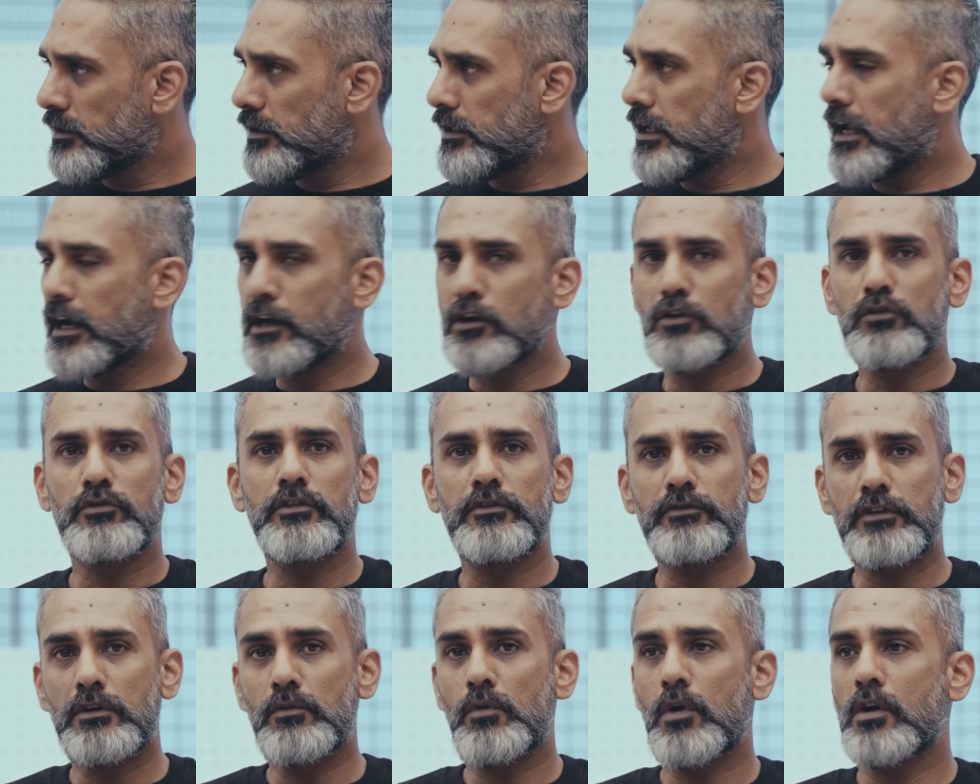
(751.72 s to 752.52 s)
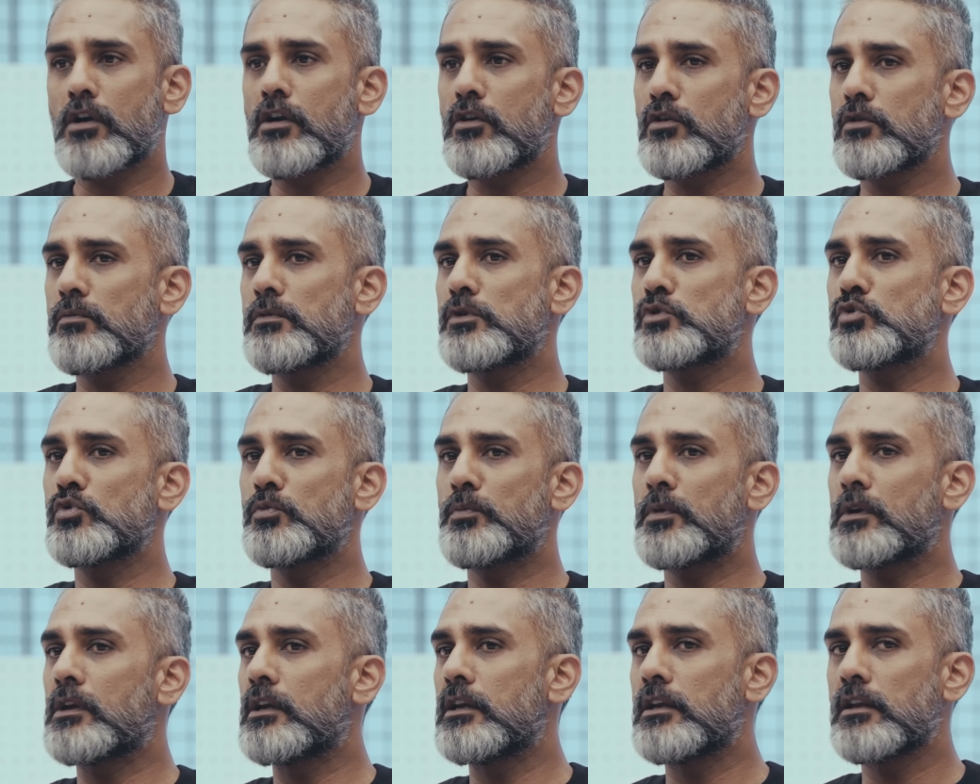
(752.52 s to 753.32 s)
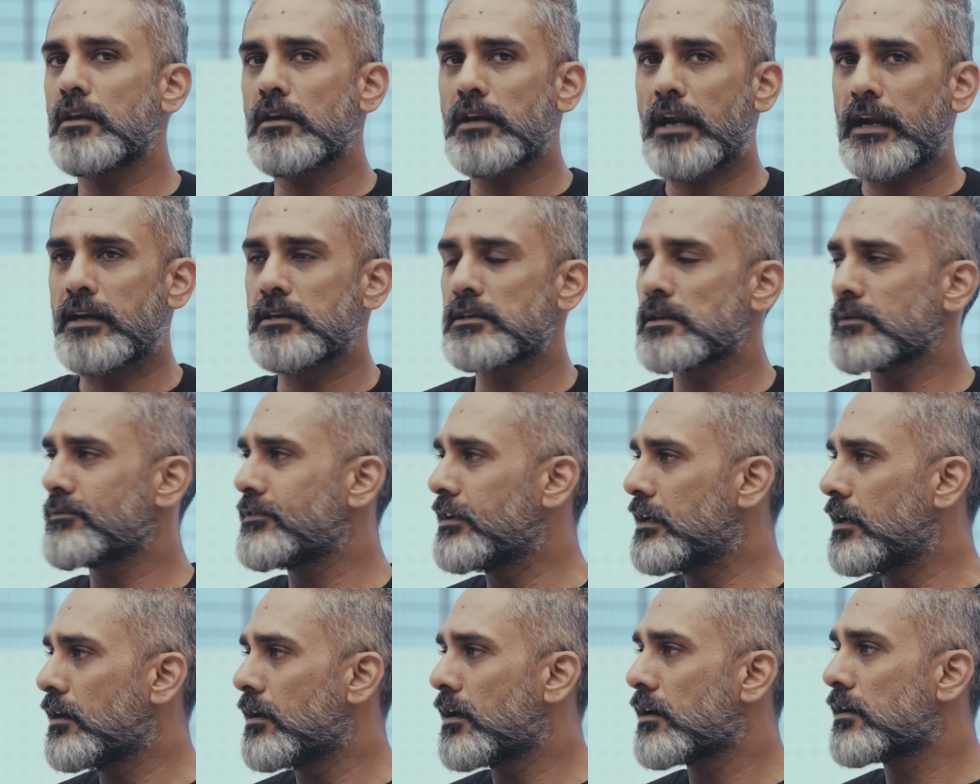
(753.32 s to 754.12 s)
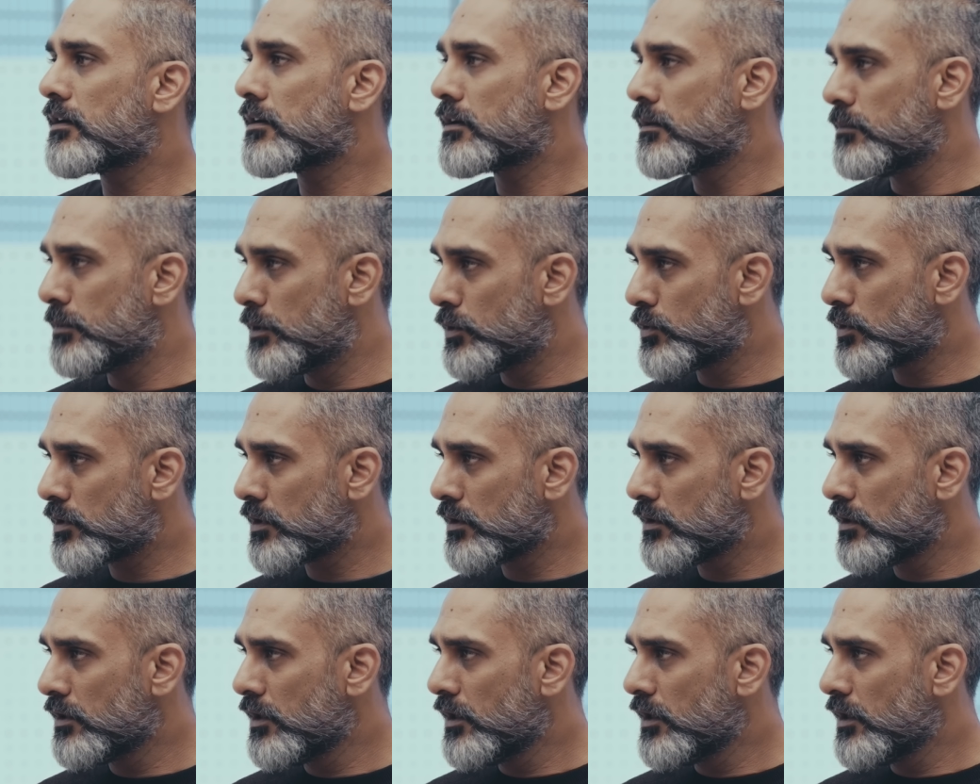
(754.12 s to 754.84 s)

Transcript: The N250 wanted to be super linear, ends up feeling like a commuter.